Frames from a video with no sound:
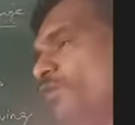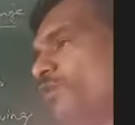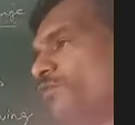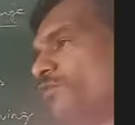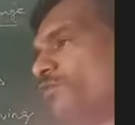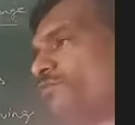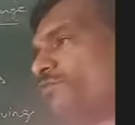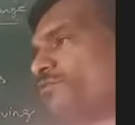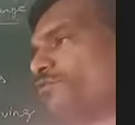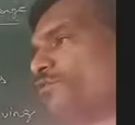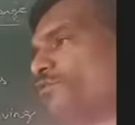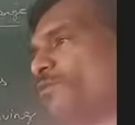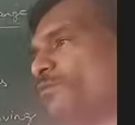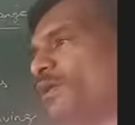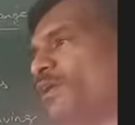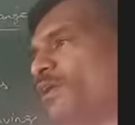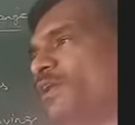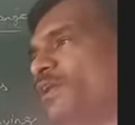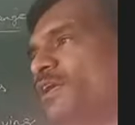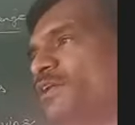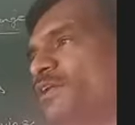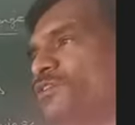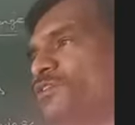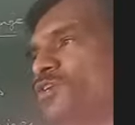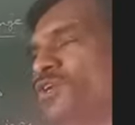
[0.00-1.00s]
of women
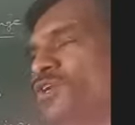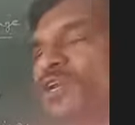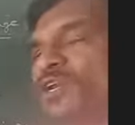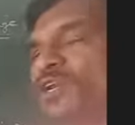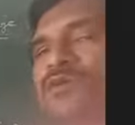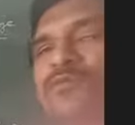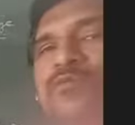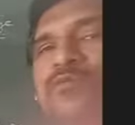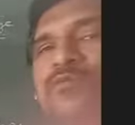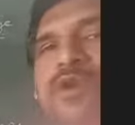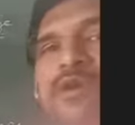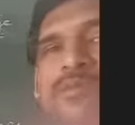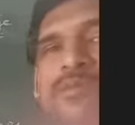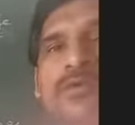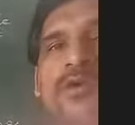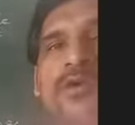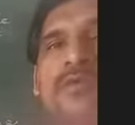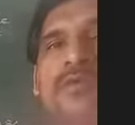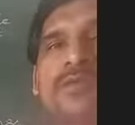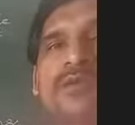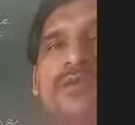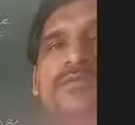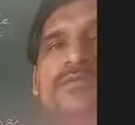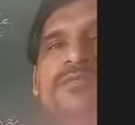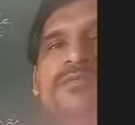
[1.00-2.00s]
and children? What
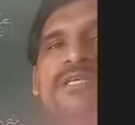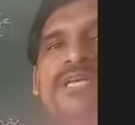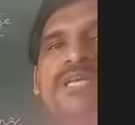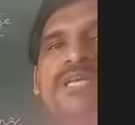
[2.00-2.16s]
problems they